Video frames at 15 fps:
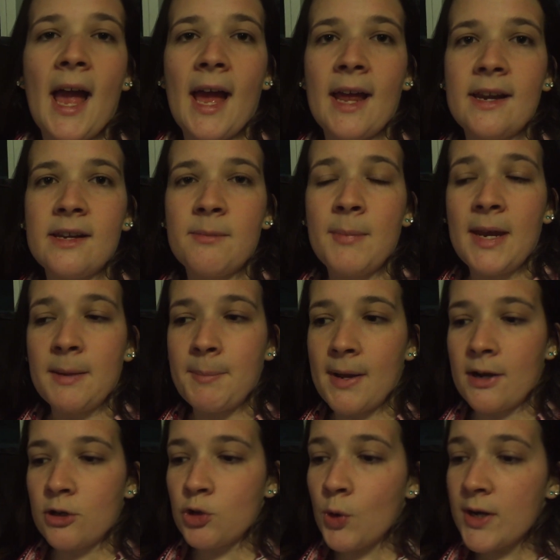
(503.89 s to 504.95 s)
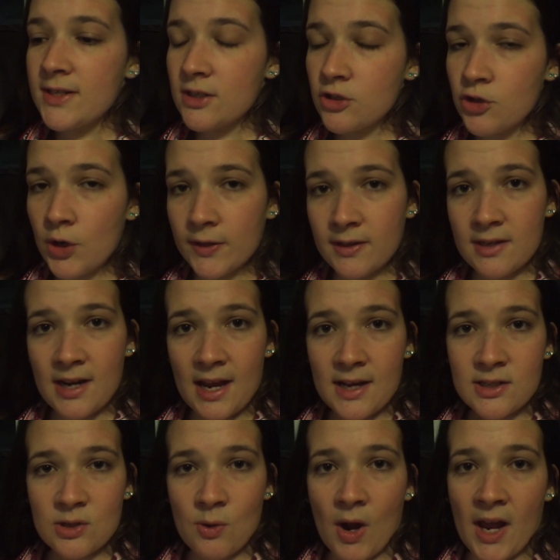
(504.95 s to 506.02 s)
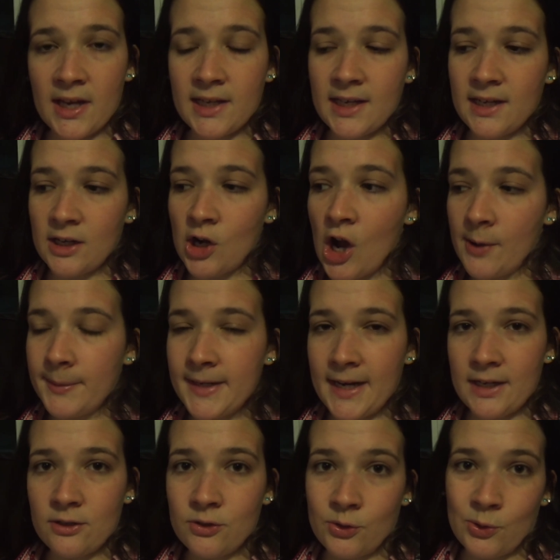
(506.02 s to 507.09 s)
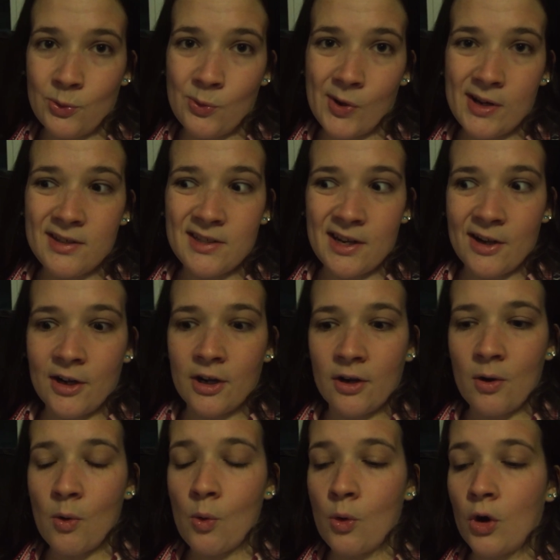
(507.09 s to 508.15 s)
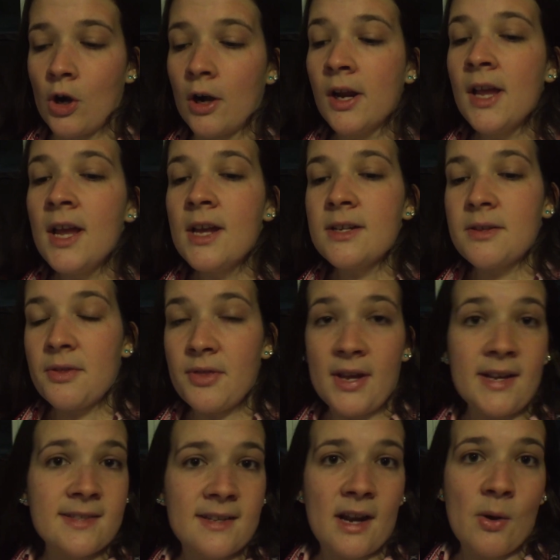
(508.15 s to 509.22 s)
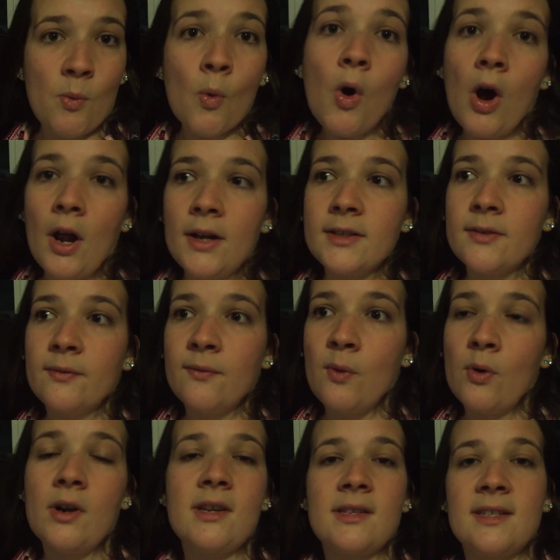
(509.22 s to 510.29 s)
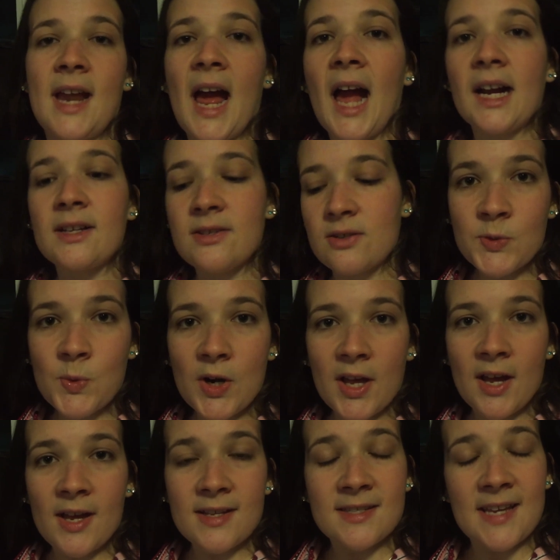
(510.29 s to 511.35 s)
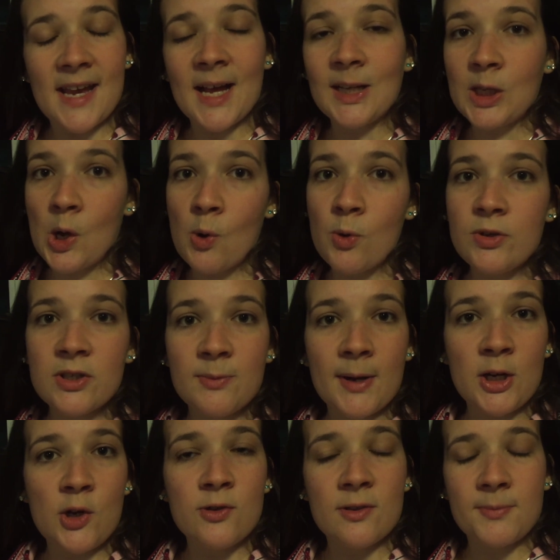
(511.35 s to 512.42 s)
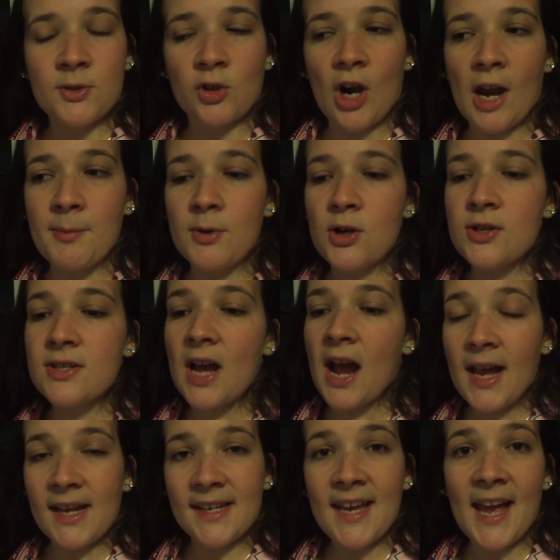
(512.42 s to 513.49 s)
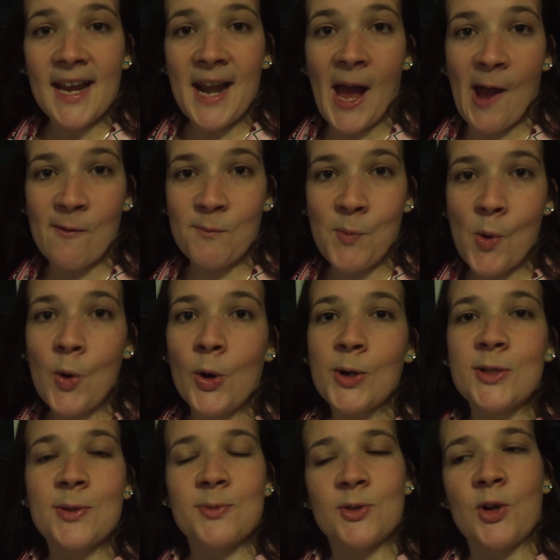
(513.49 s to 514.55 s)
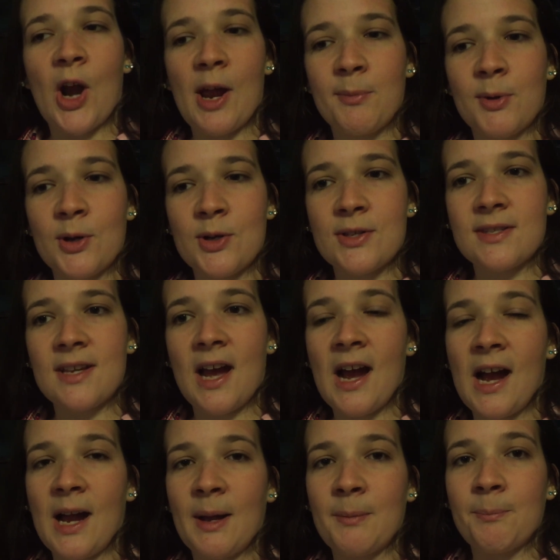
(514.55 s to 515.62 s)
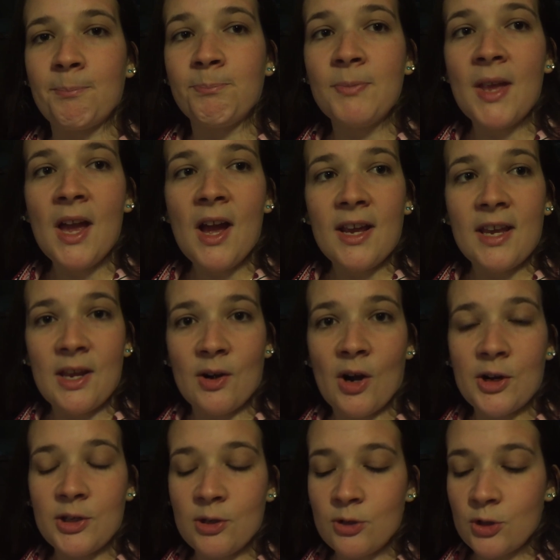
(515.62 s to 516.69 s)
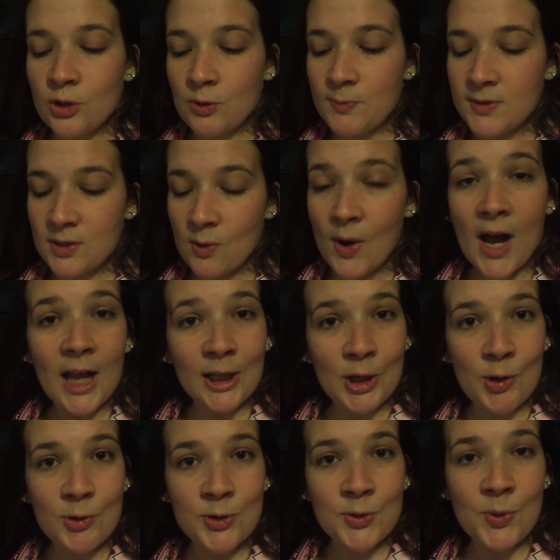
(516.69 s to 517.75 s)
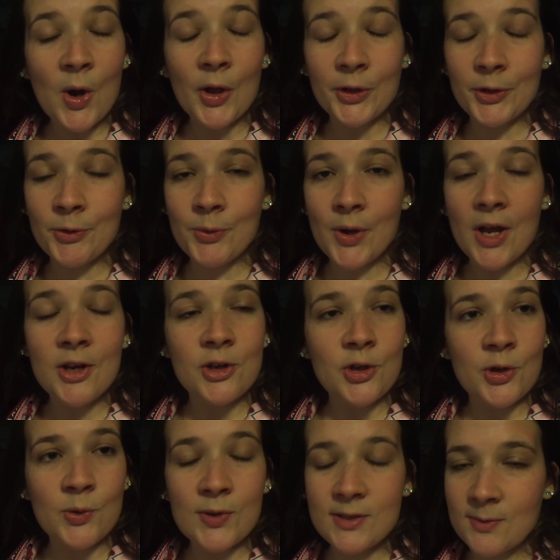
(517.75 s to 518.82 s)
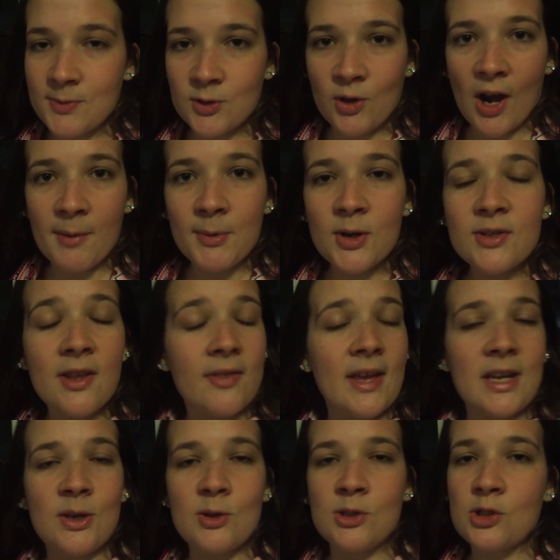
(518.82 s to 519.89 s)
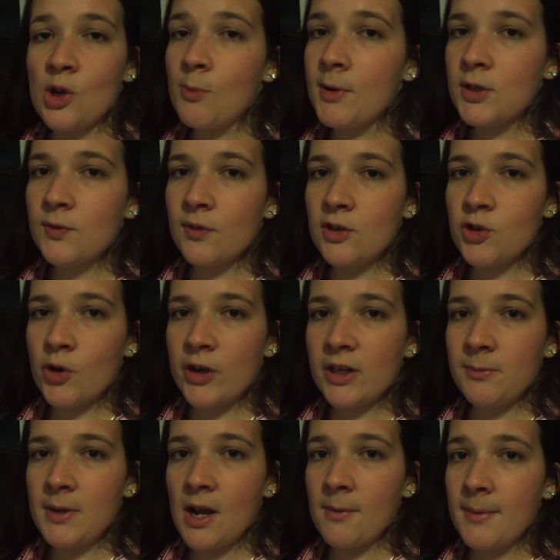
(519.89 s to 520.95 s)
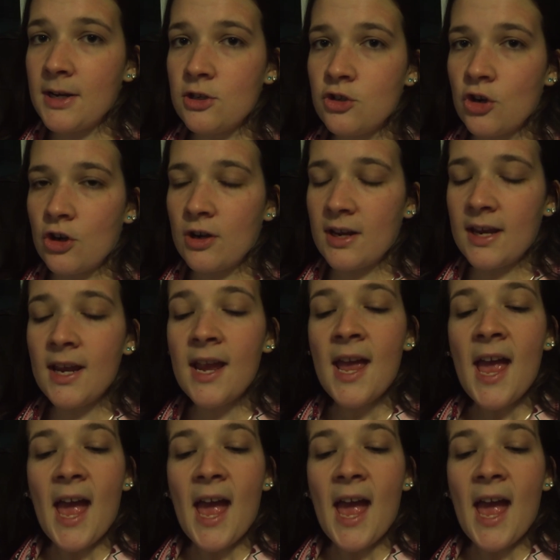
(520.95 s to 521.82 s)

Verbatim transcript: and make better choices during the day so I can accommodate to dinner or to things that I want for snacks. I just want to say hello to my new subscribers. I again have more subscribers um, here on YouTube. So hello to all you new subscribers. Thank you so much for joining me on my journey.